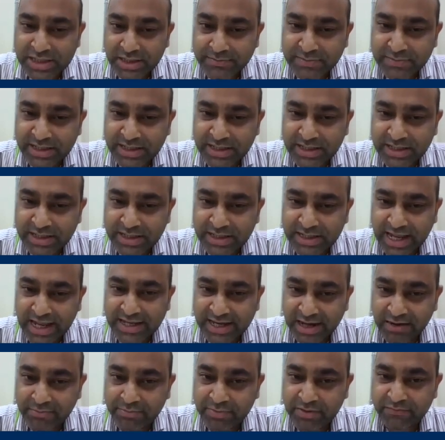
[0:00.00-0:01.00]
of the time
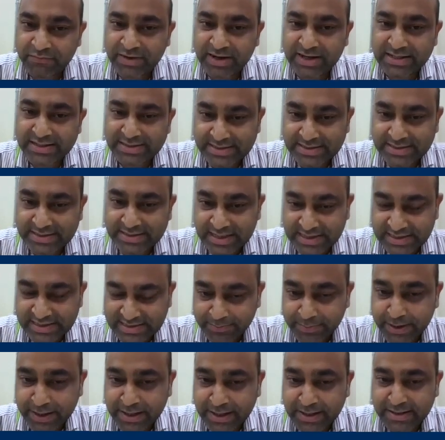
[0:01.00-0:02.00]
they can be very easily
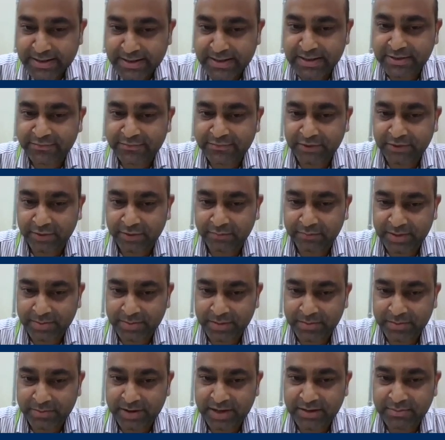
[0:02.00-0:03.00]
separated from the
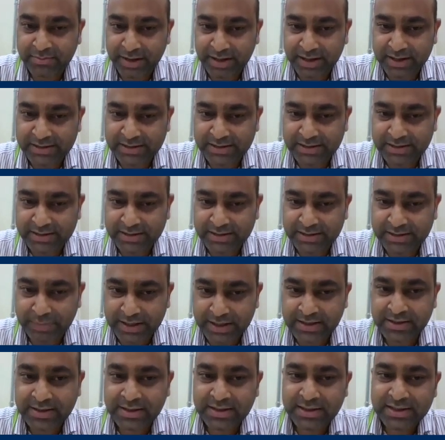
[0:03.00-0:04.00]
membrane by
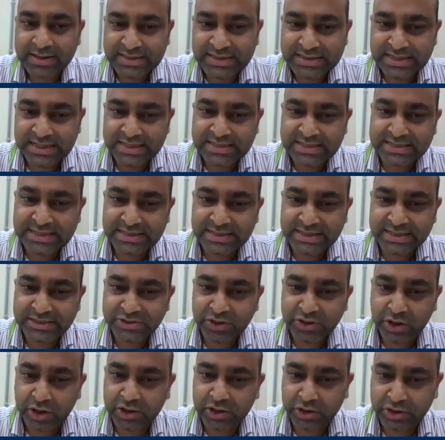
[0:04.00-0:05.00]
simply changing the
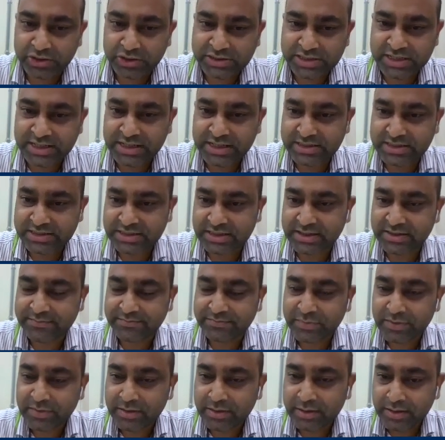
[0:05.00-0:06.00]
salt concentration
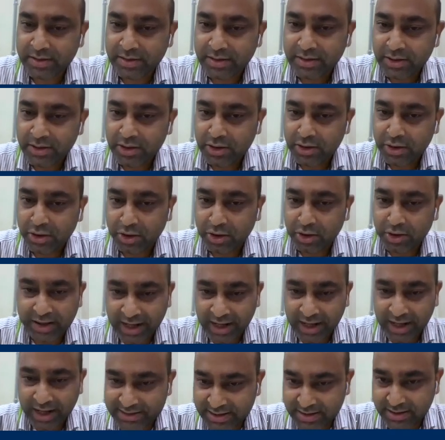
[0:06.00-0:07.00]
or
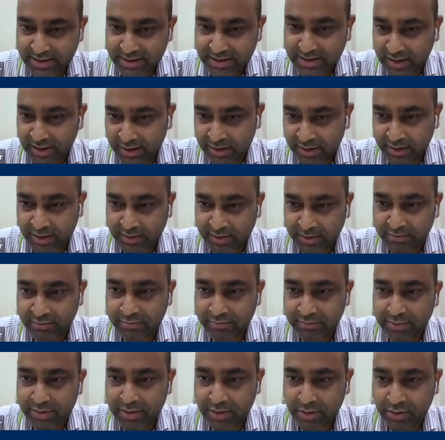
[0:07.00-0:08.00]
other
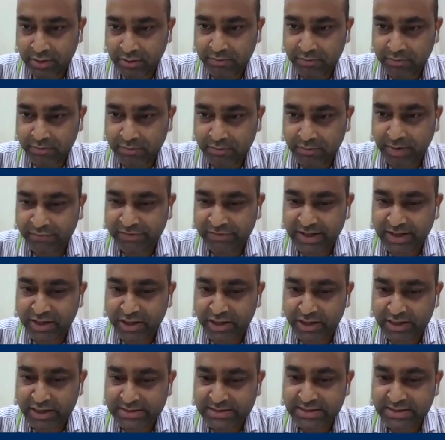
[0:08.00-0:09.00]
buffering
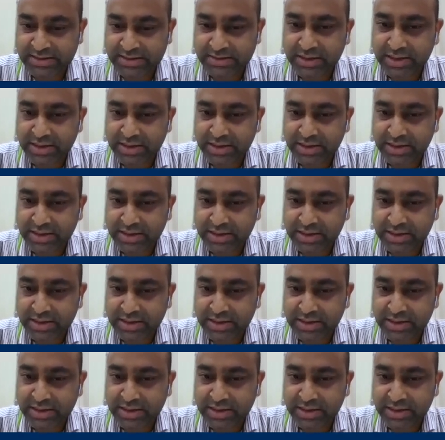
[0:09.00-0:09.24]
conversion.